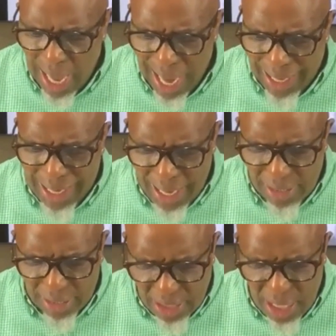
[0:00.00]
I
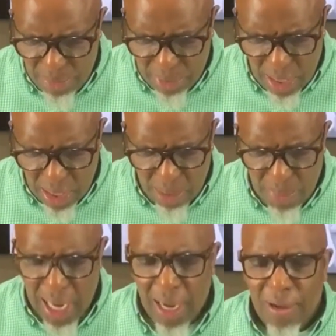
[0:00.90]
can't sleep thinking
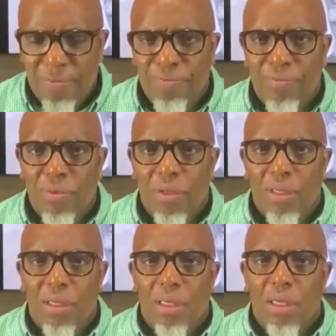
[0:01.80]
about
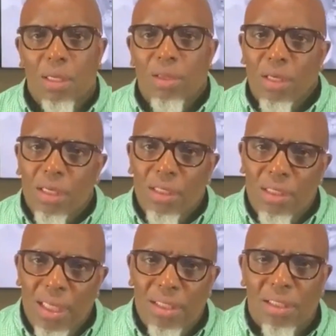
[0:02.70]
the
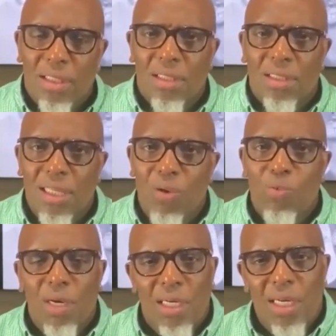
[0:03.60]
conditions that
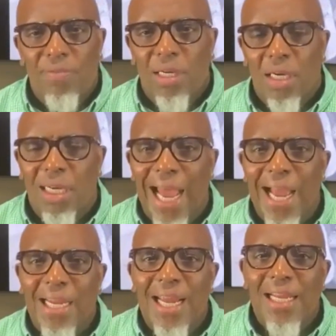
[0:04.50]
we're living under.
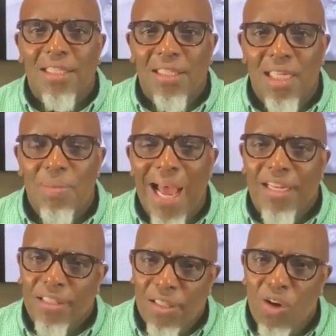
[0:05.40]
I can't sleep.
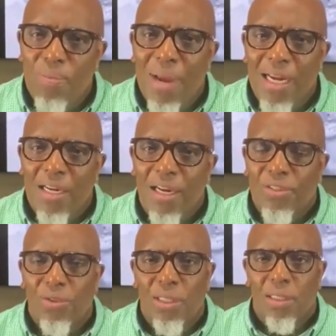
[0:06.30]
I serve my
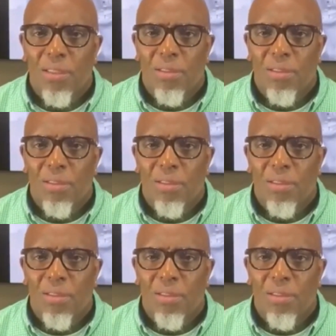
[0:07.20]
country.